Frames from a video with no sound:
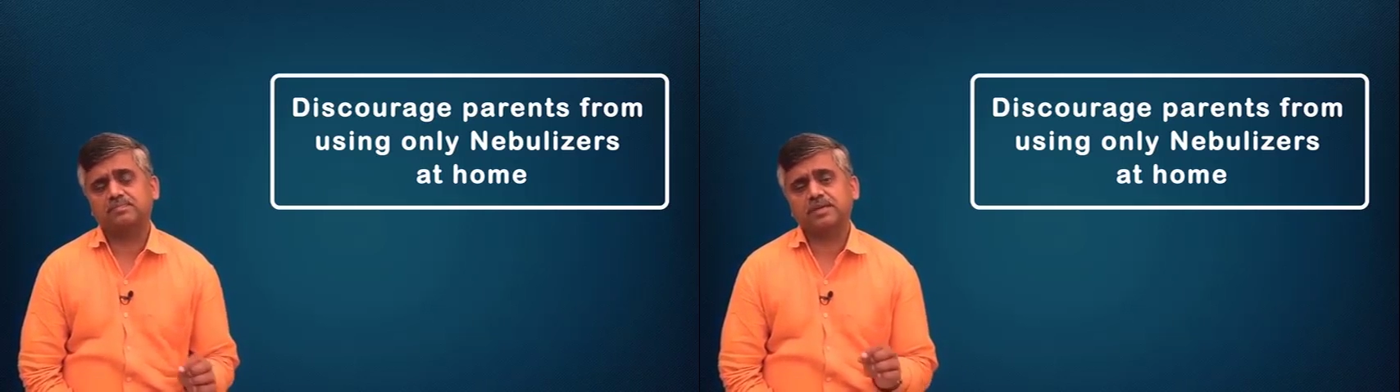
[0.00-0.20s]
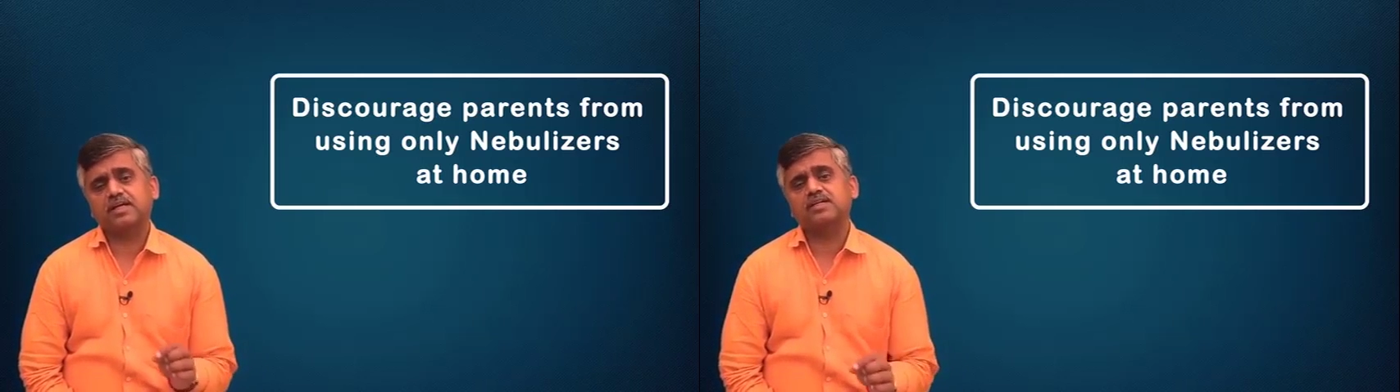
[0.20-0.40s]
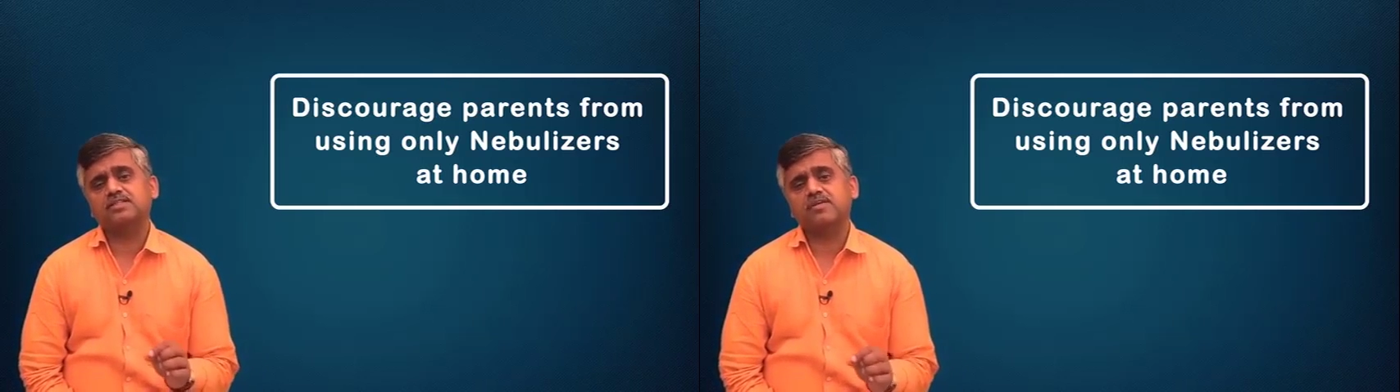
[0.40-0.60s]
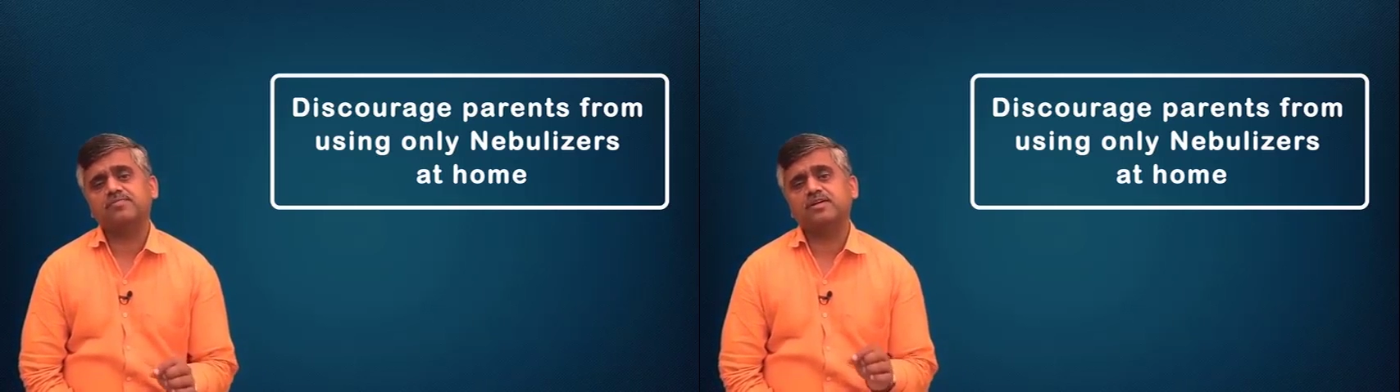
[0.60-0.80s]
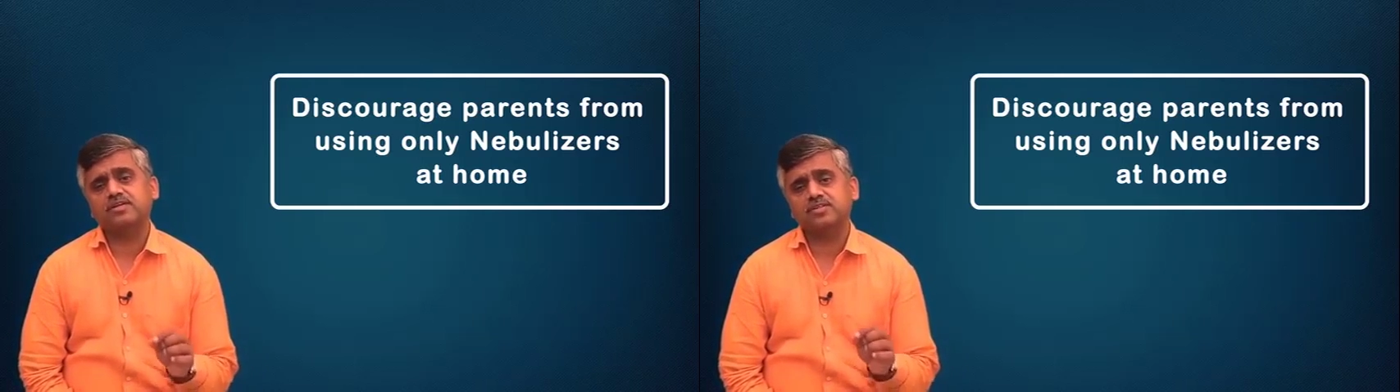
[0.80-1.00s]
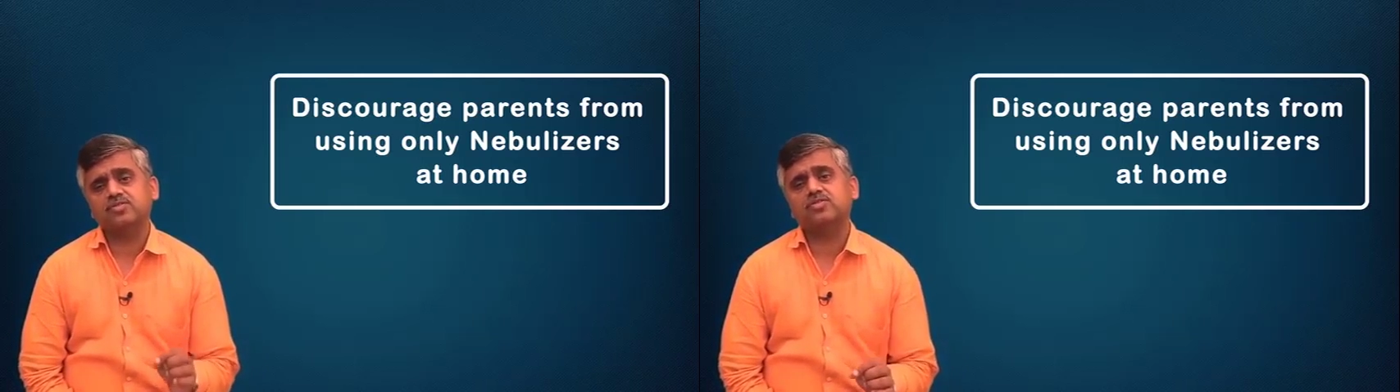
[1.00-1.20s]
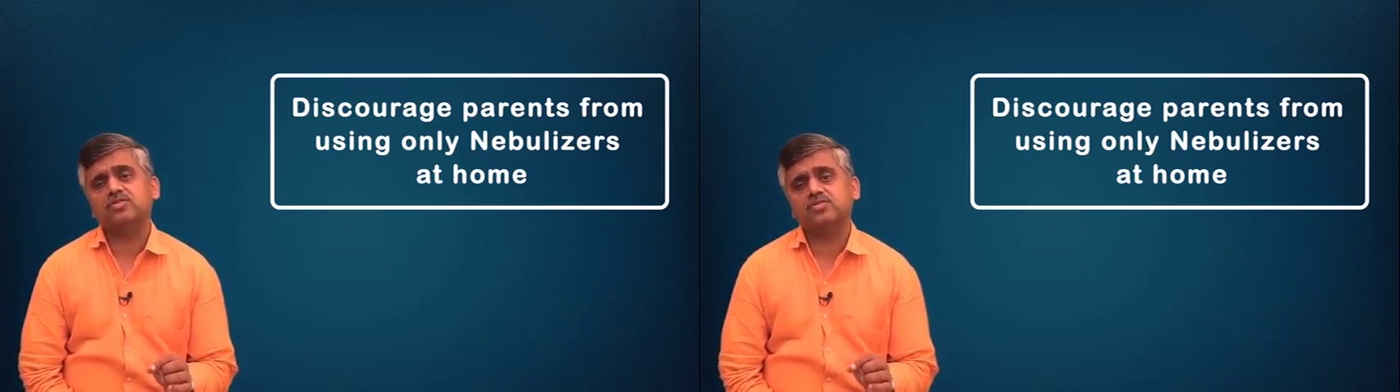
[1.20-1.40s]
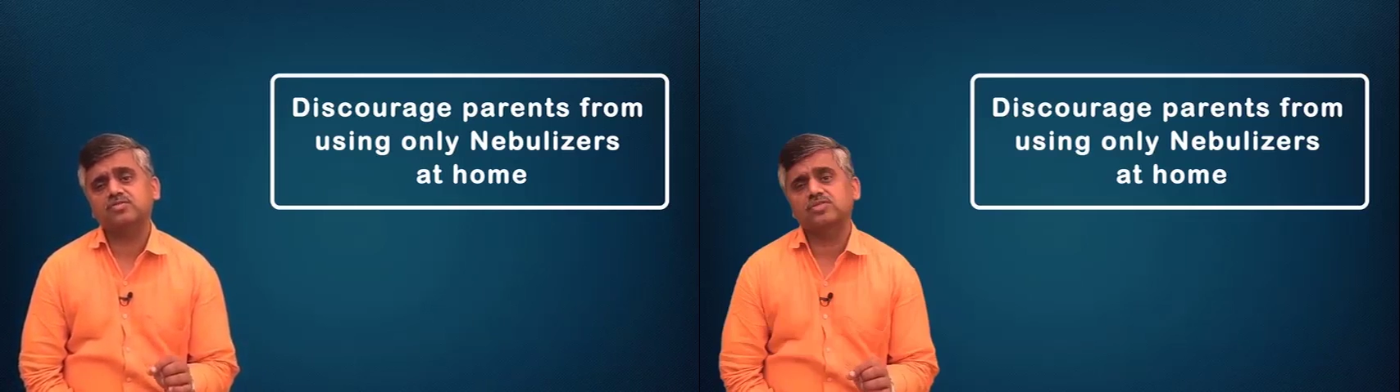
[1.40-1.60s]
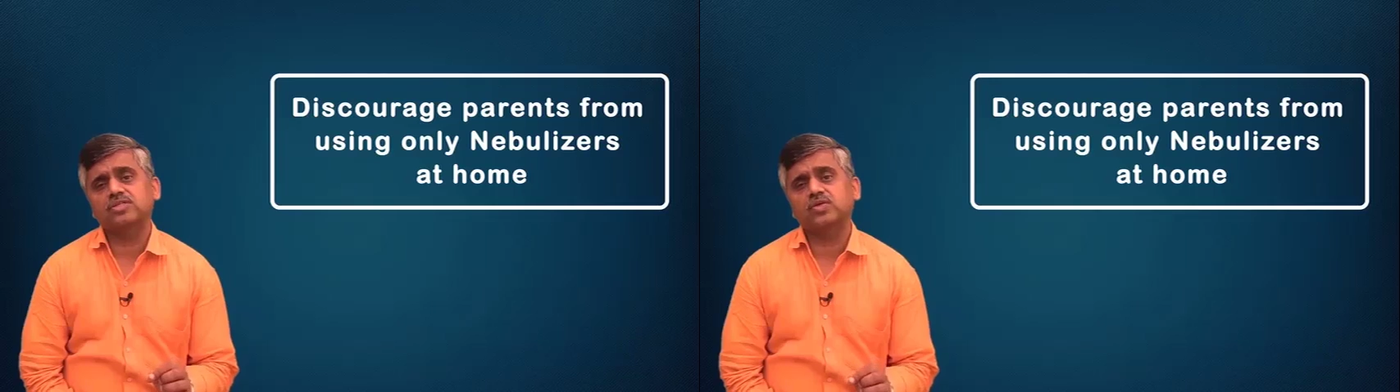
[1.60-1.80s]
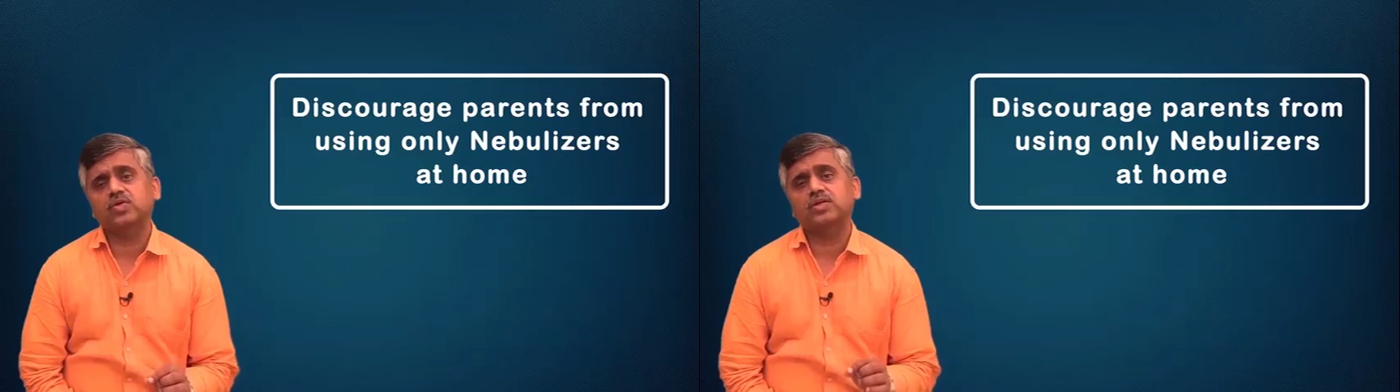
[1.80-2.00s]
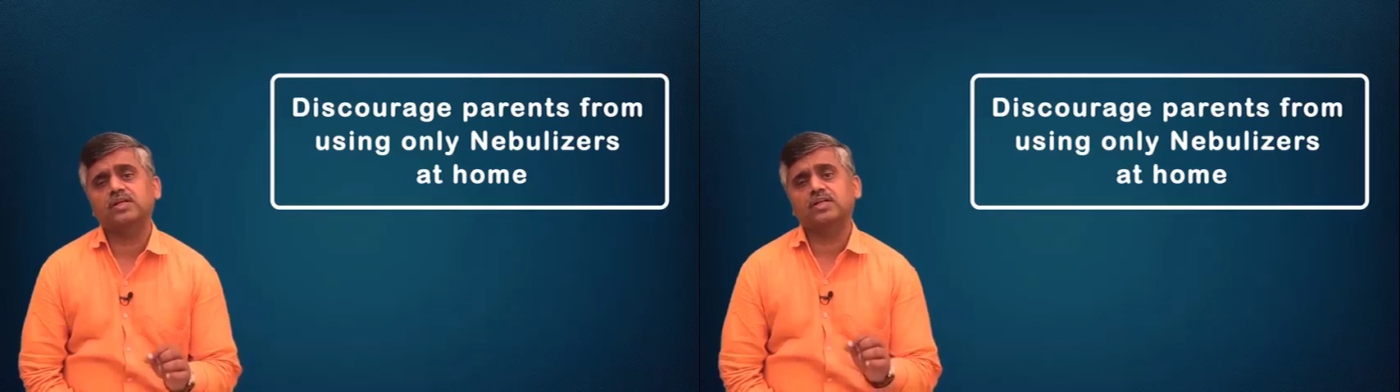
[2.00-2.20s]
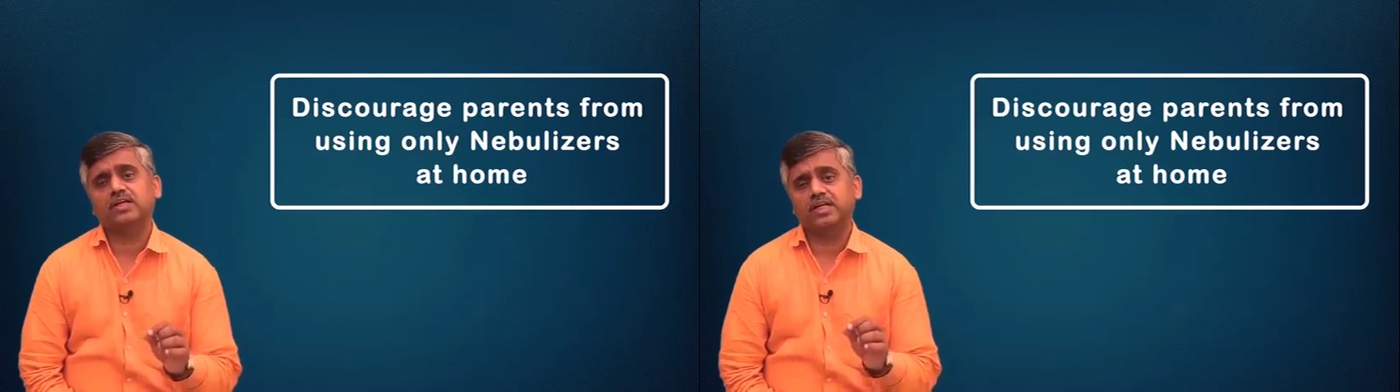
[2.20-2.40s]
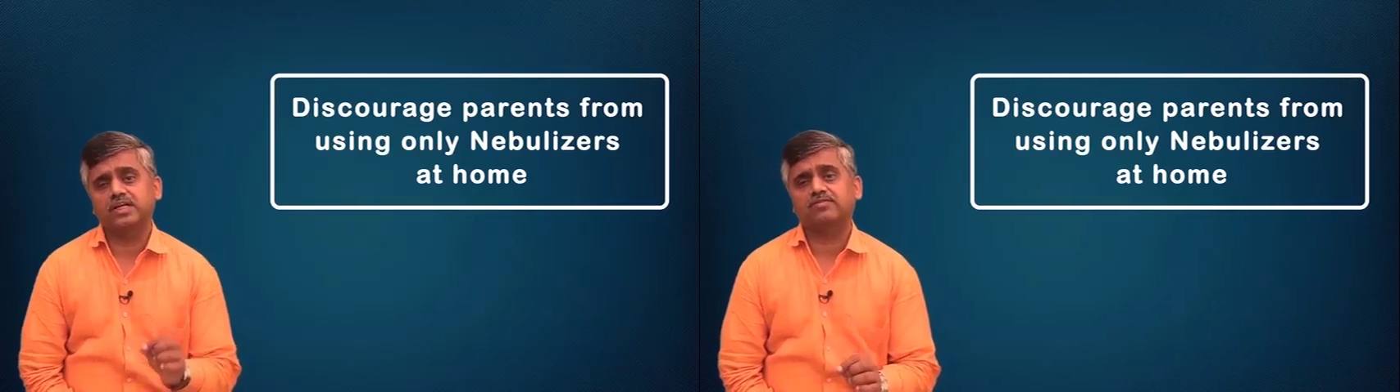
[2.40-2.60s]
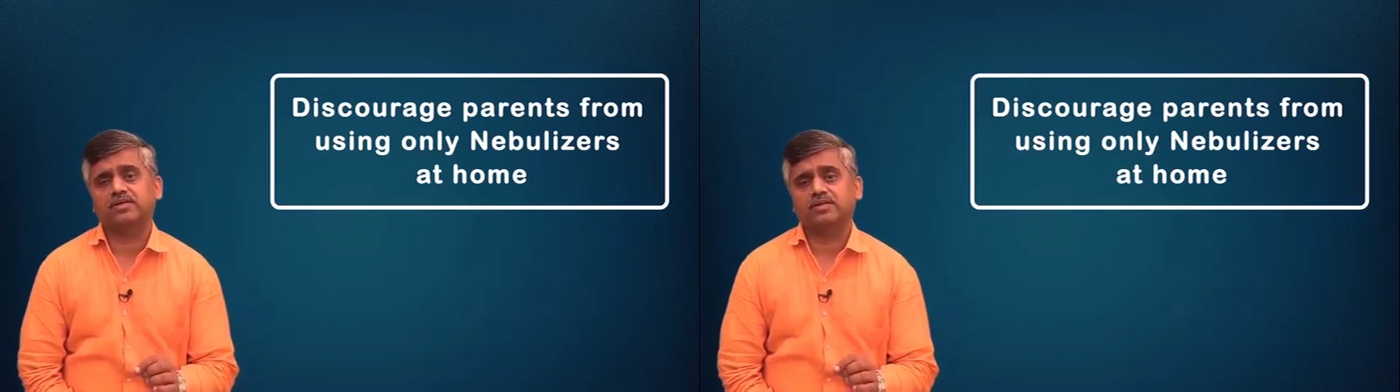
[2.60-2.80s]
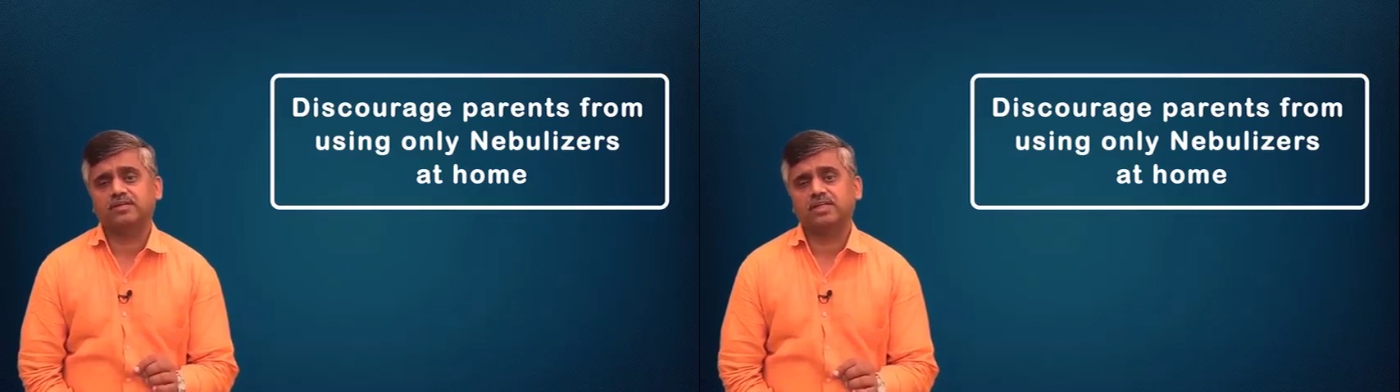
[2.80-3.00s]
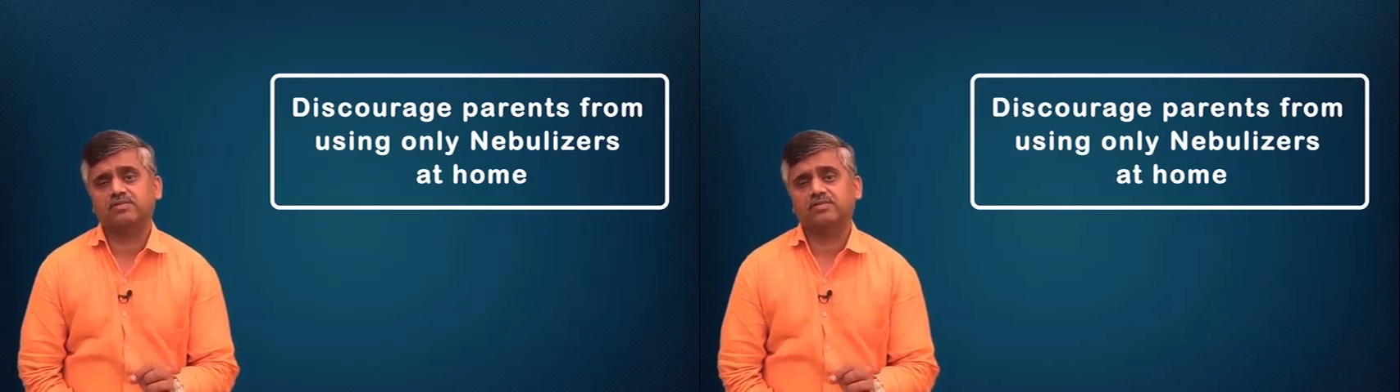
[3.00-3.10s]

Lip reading: and parents often resort to using only reliever.